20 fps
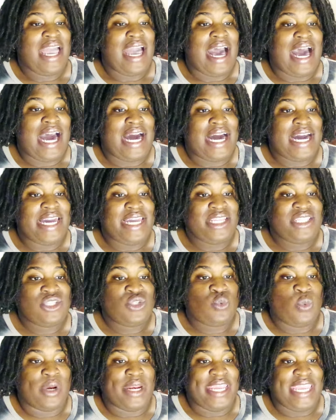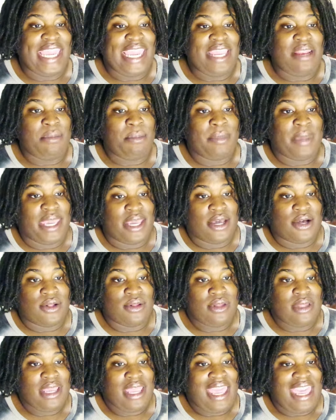I, 28
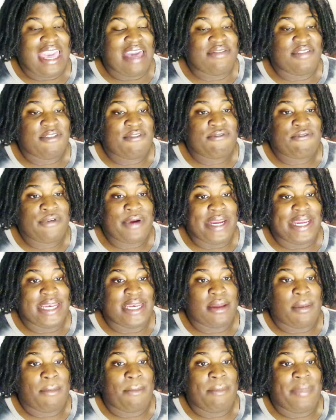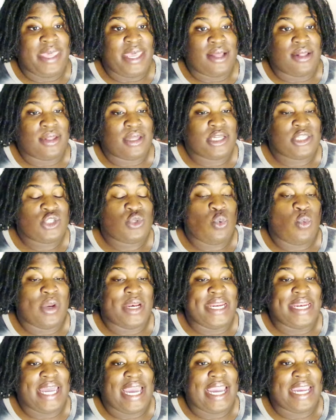male, have a friend, Bill,
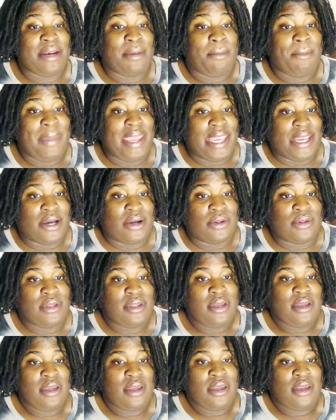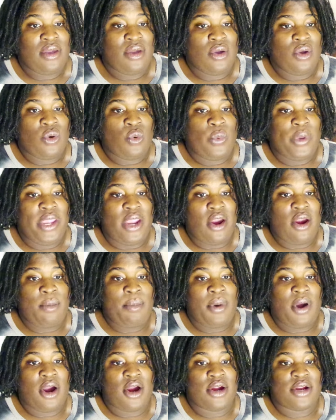29 male. We are
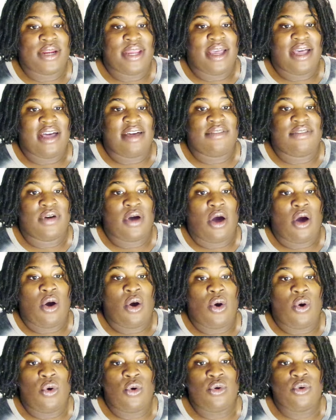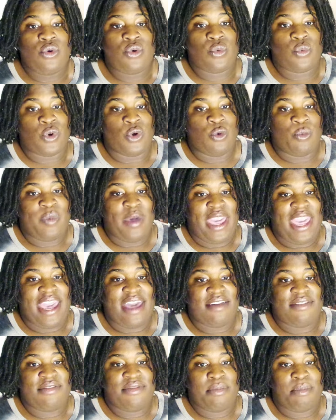part of a whole group,
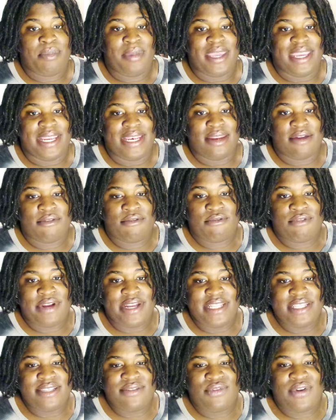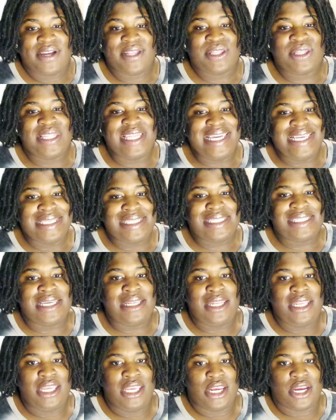have been friends for at least
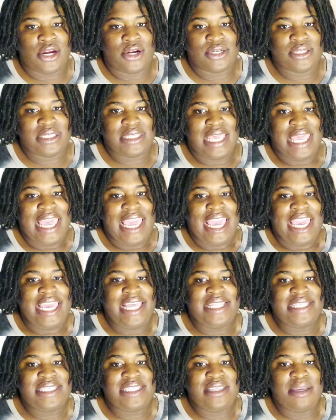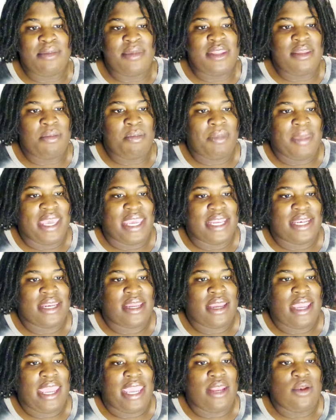10 years, and some of the
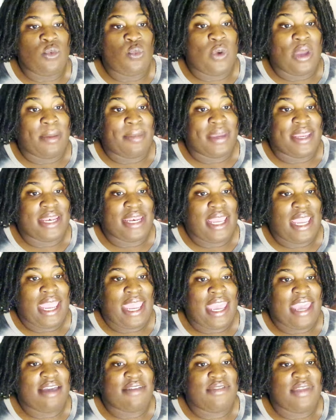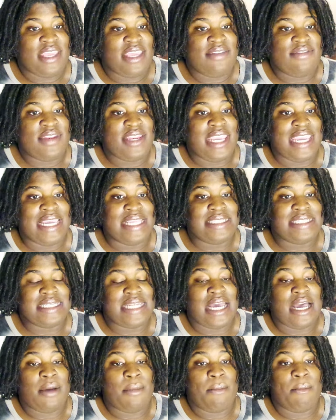men and women have even ended
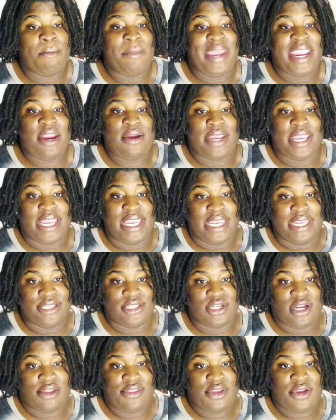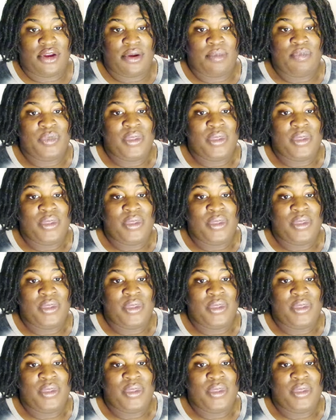up marrying each other.